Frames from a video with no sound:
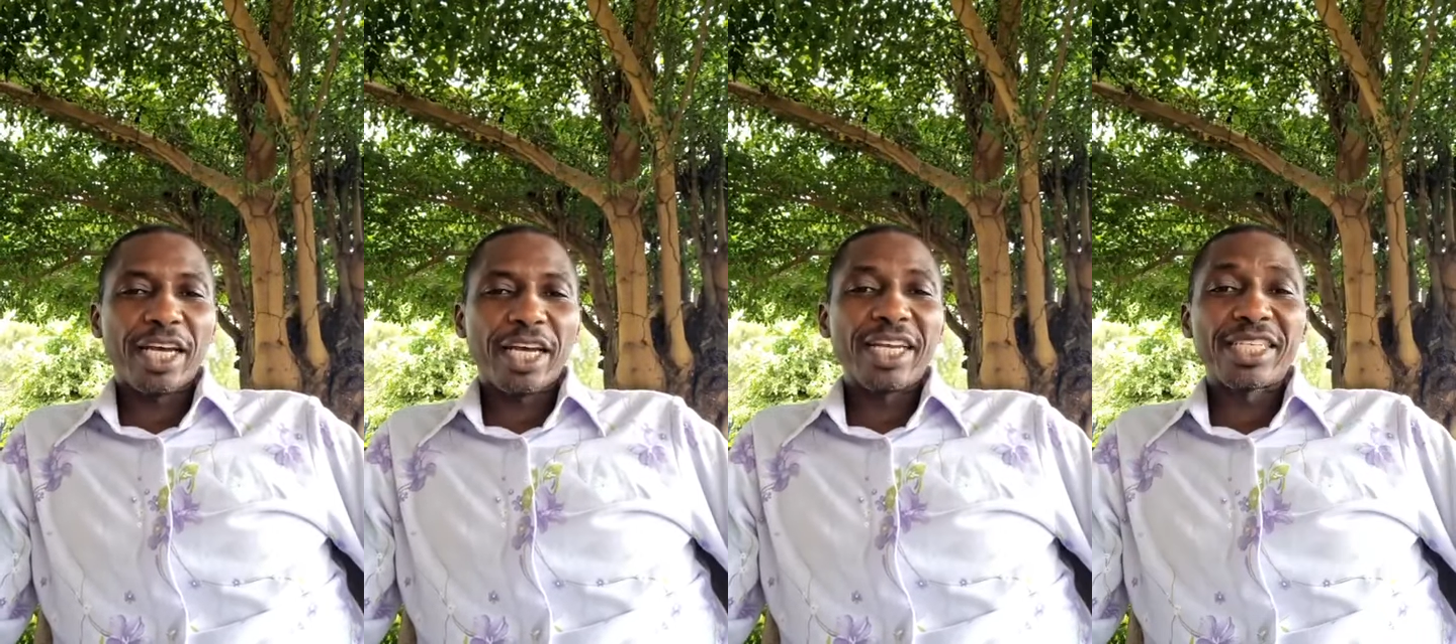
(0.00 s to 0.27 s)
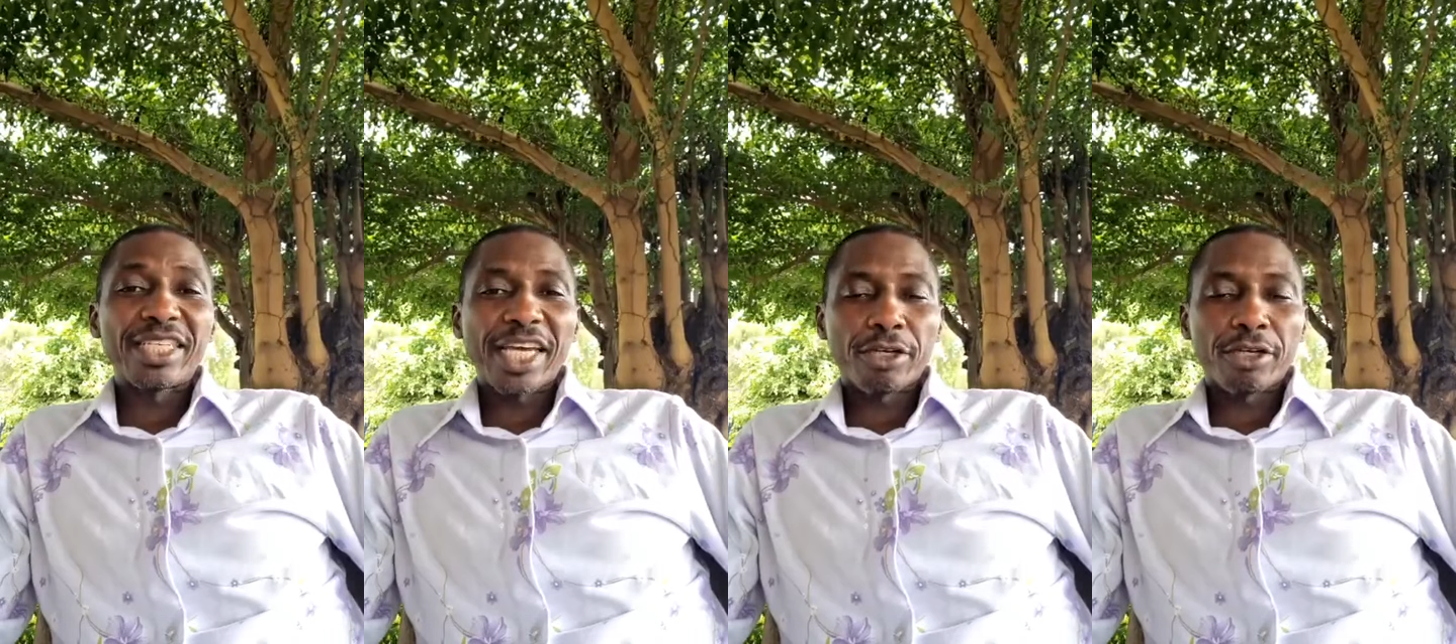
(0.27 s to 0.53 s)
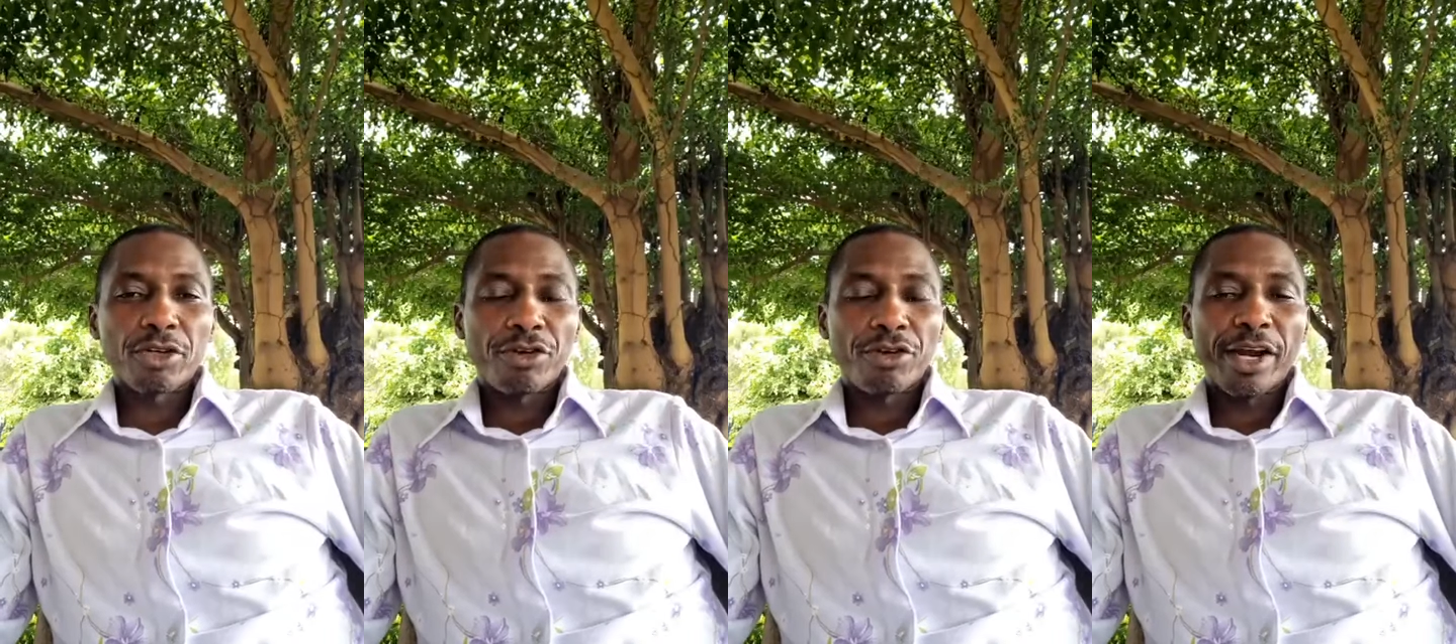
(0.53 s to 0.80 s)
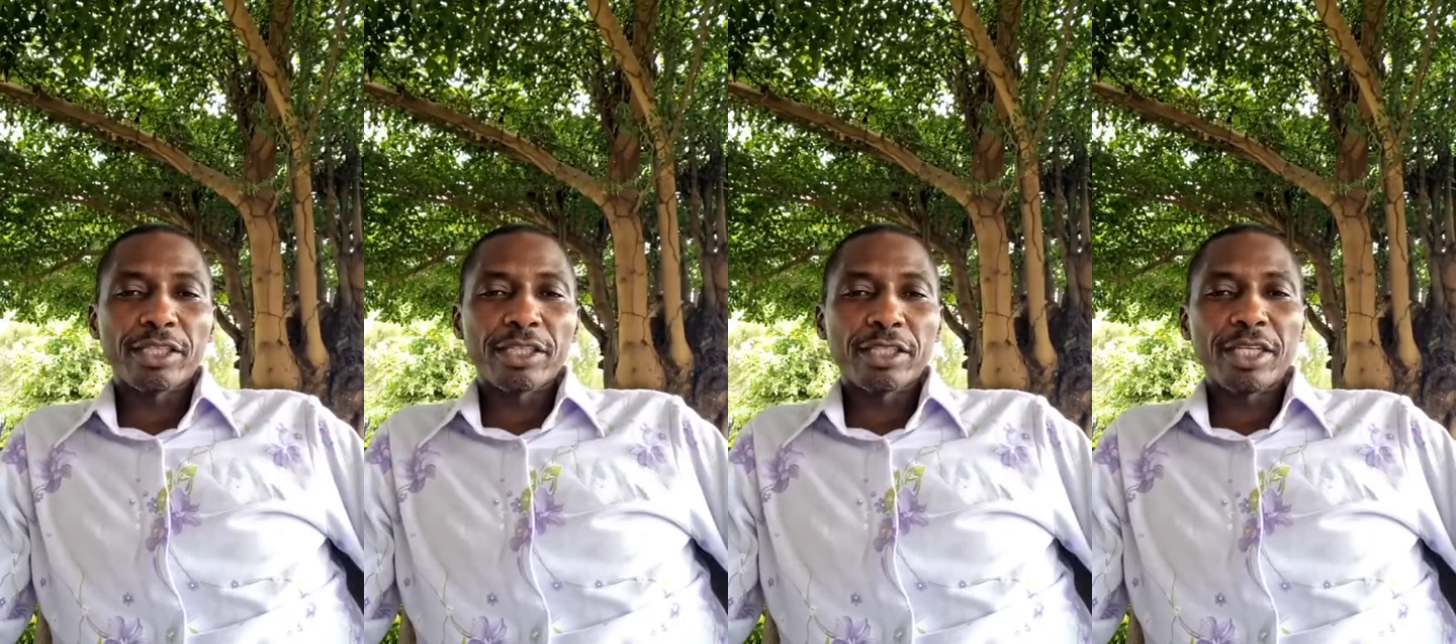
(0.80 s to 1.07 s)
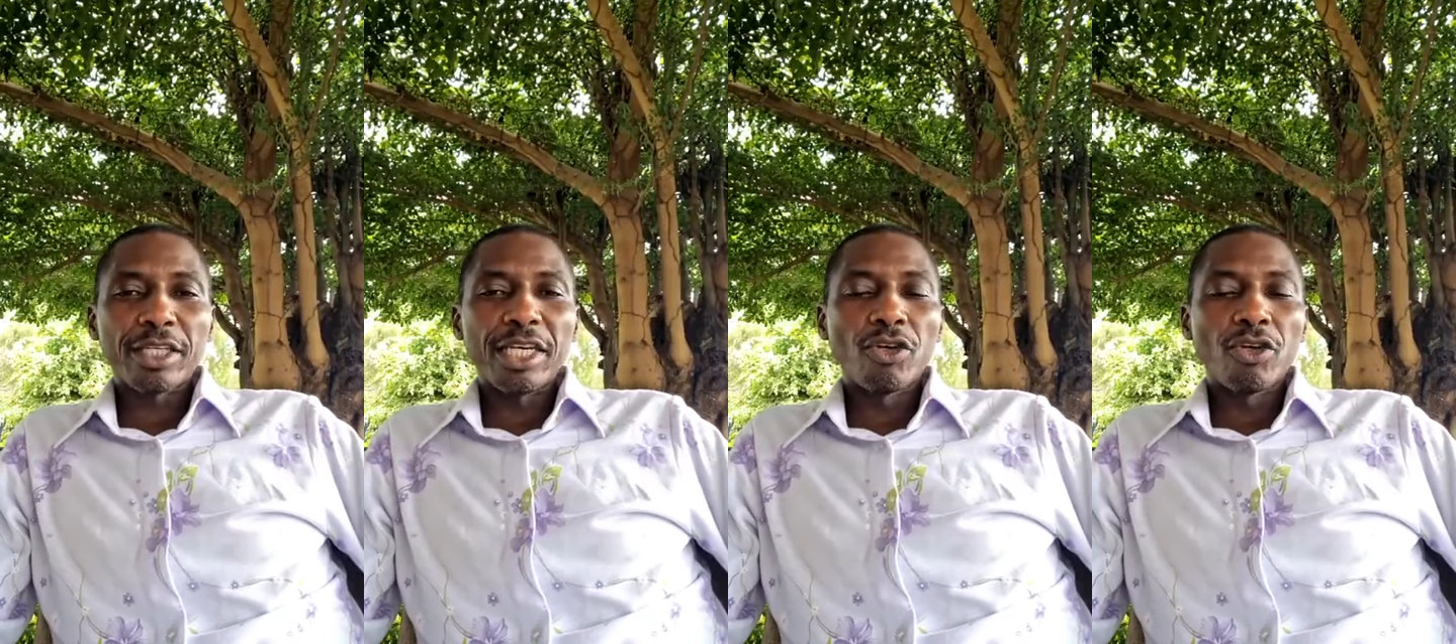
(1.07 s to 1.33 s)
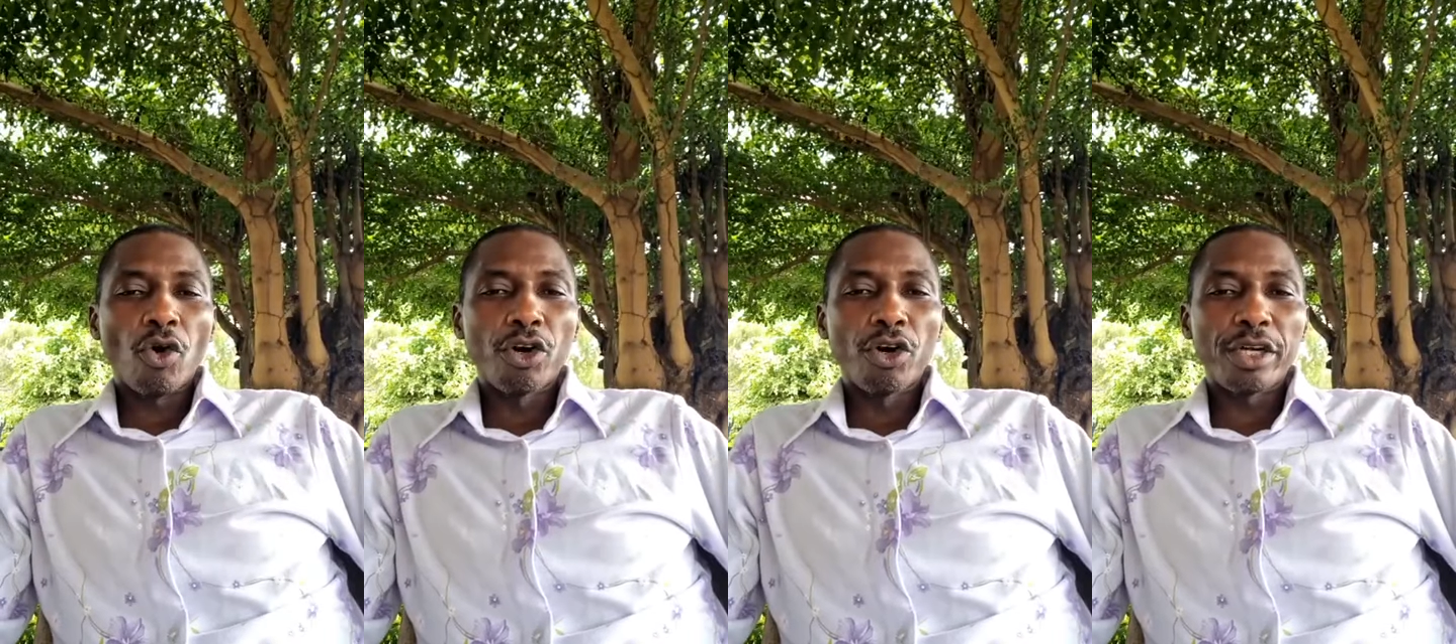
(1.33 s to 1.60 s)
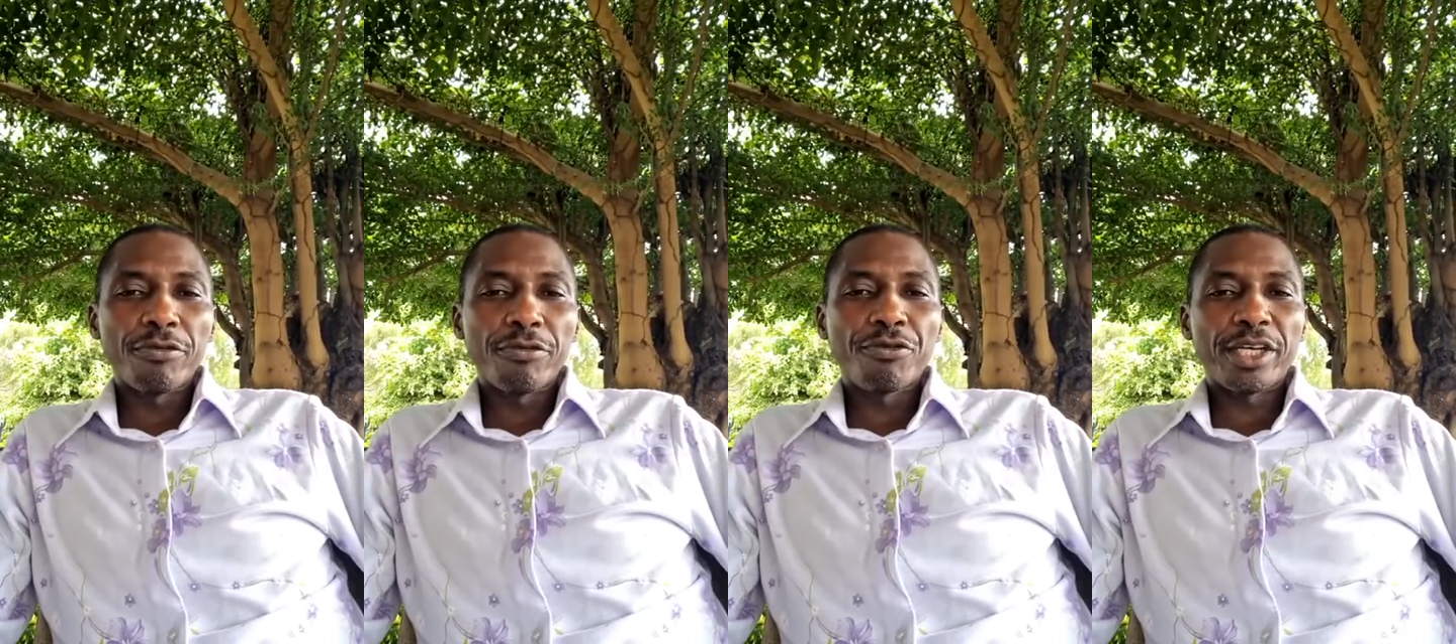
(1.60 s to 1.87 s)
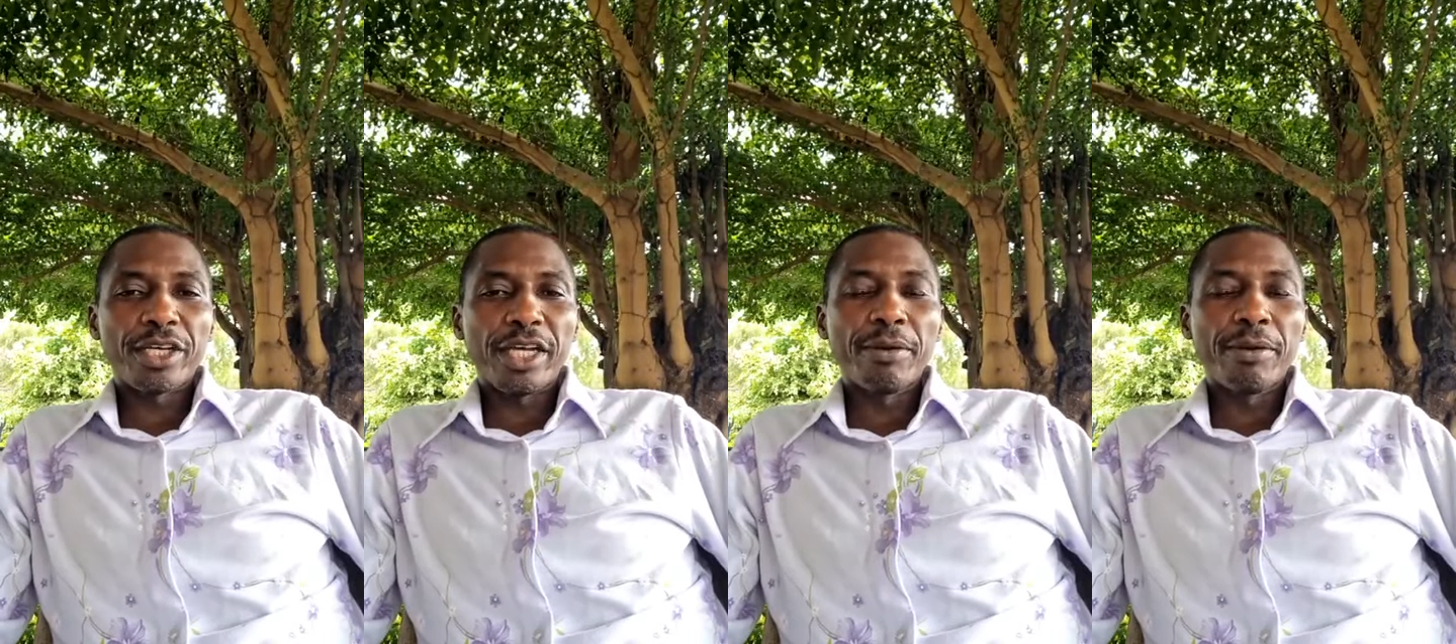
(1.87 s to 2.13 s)
and technocrats in order for
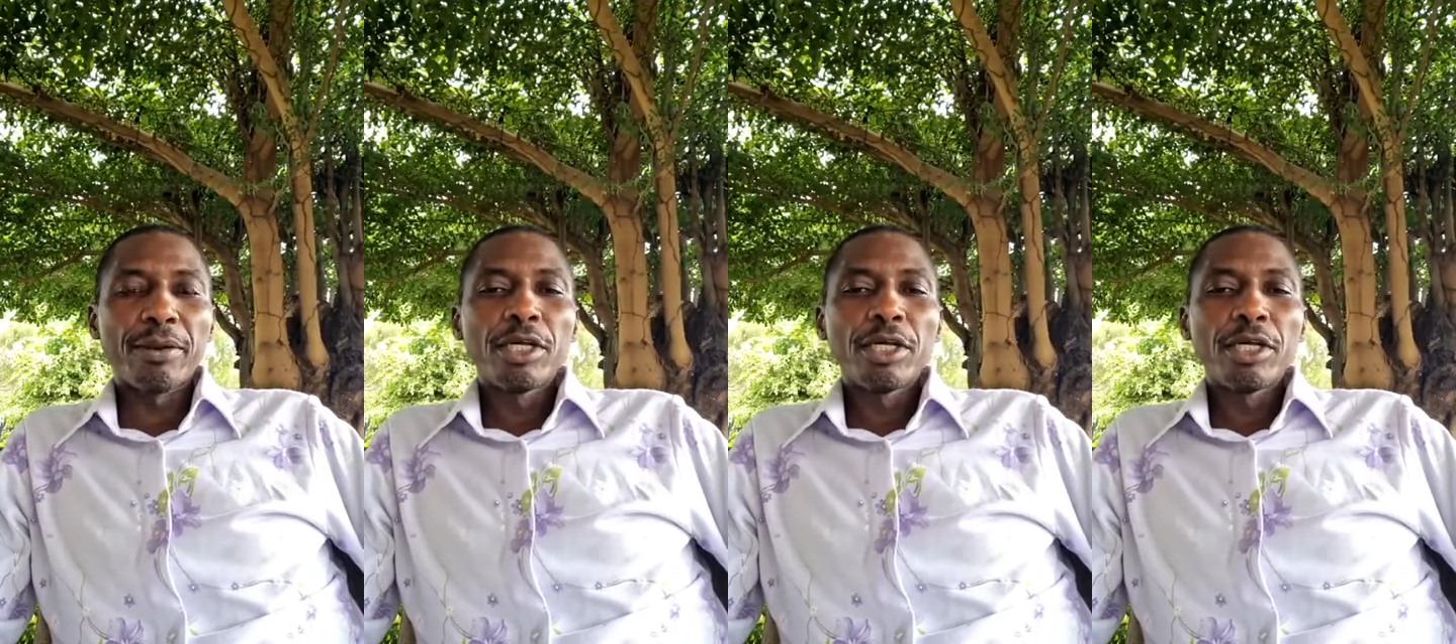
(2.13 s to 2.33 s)
them